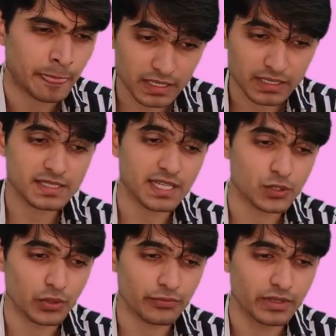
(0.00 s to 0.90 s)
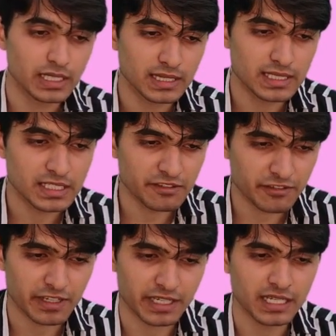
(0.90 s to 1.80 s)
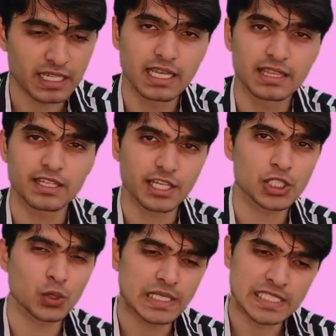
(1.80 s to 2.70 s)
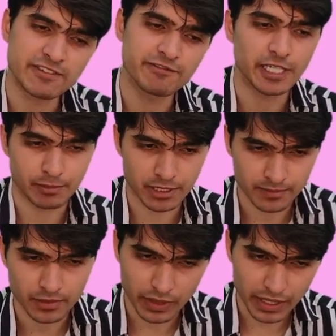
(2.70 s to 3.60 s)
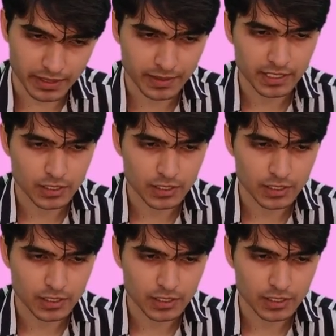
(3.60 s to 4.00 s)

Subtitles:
But in this case of the severe variety, the ratio is flipped, right?